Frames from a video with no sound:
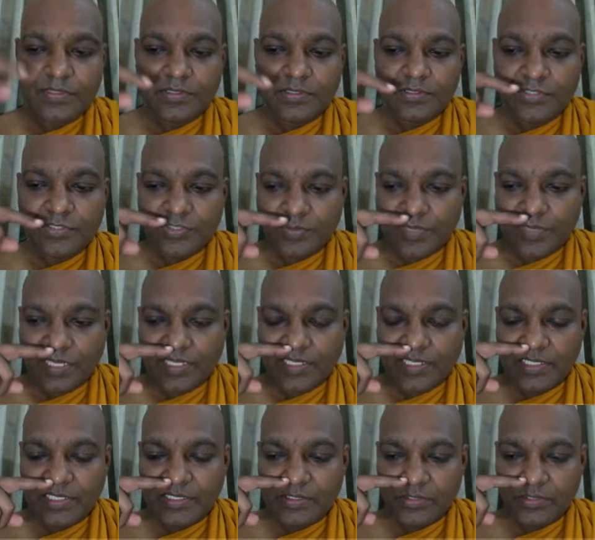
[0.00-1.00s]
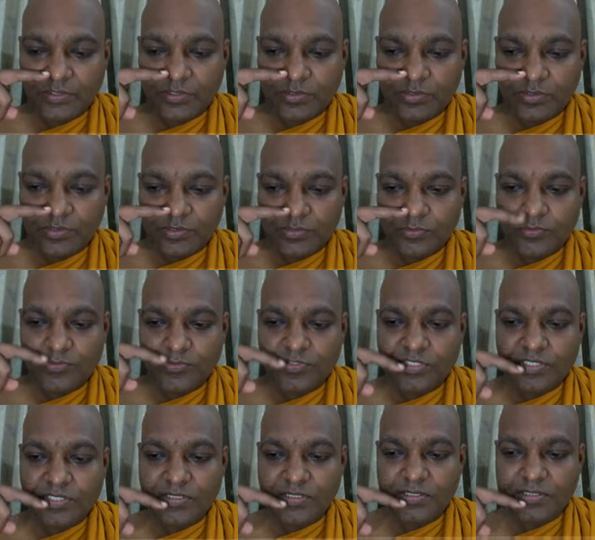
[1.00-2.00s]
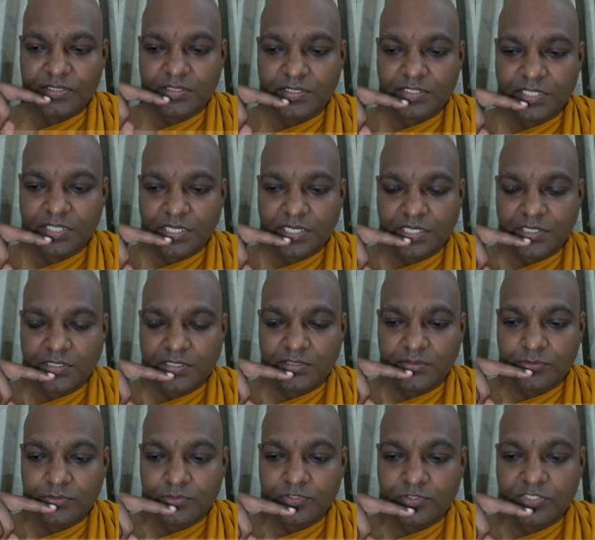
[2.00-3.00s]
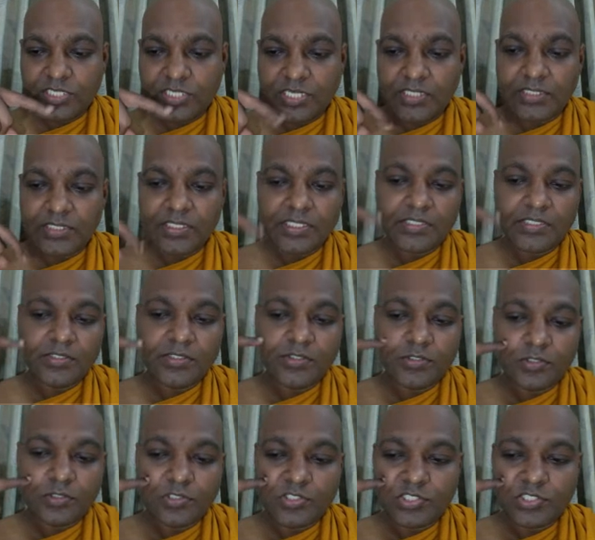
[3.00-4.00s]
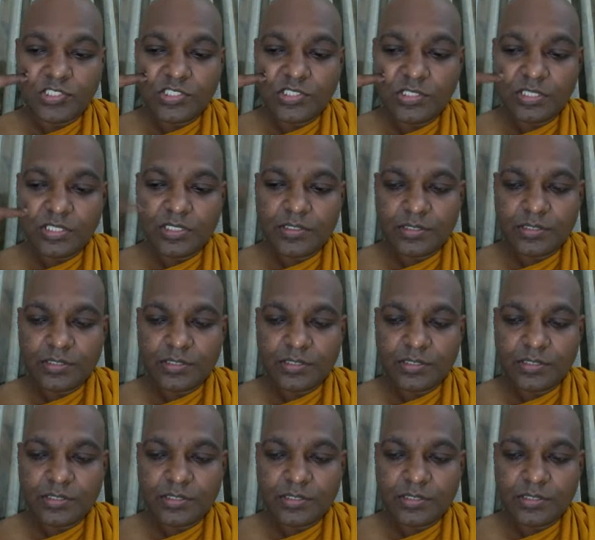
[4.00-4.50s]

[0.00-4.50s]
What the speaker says: smelling, nose, tongue, and touching, and